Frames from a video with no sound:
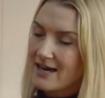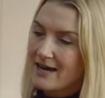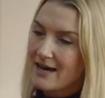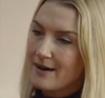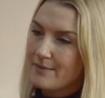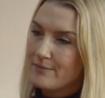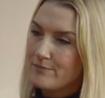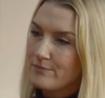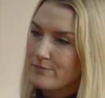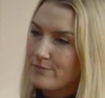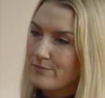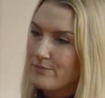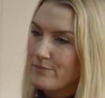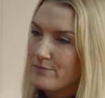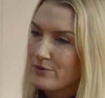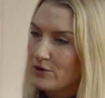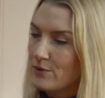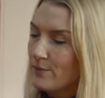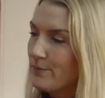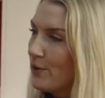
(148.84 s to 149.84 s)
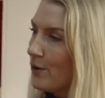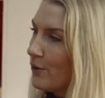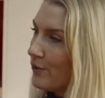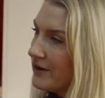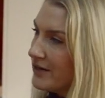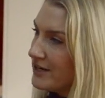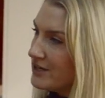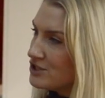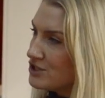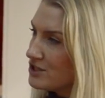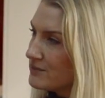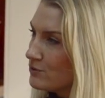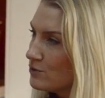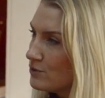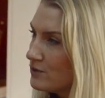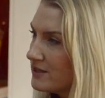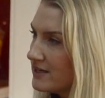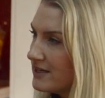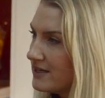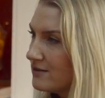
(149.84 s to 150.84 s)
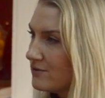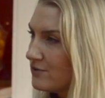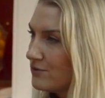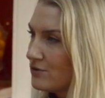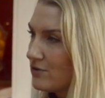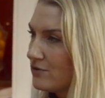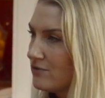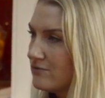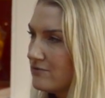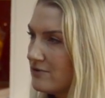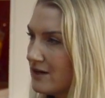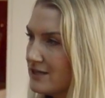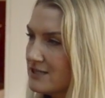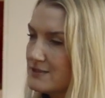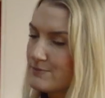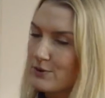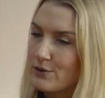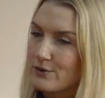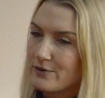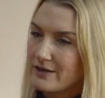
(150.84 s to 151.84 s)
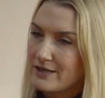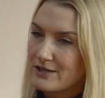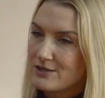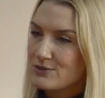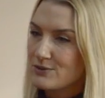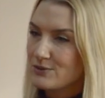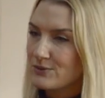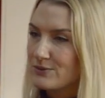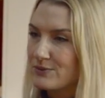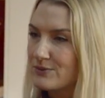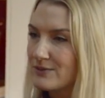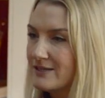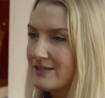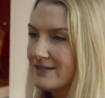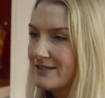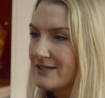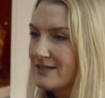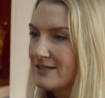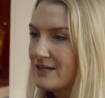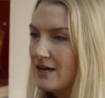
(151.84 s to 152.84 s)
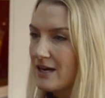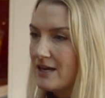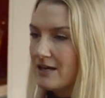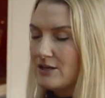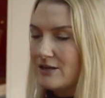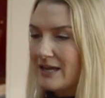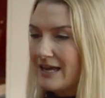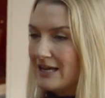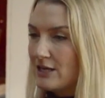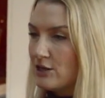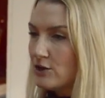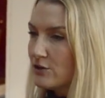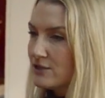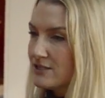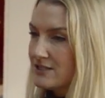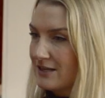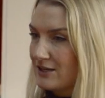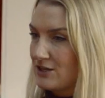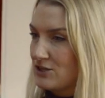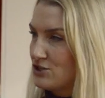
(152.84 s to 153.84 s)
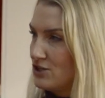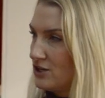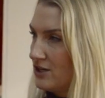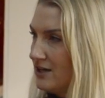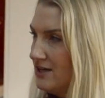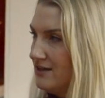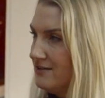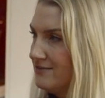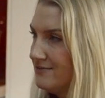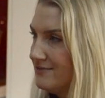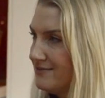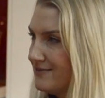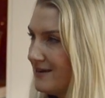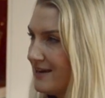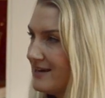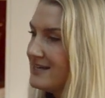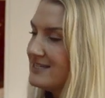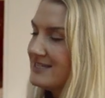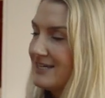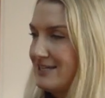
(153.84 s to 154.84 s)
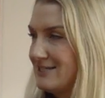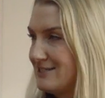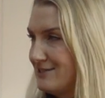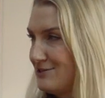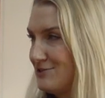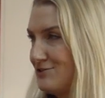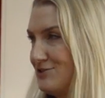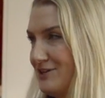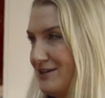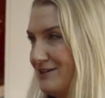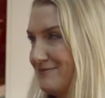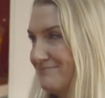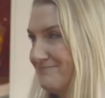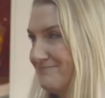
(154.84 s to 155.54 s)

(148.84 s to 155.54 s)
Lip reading: Put it on porridge in the morning or your rice porridge or... It looks like sugar, and it tastes like sugar.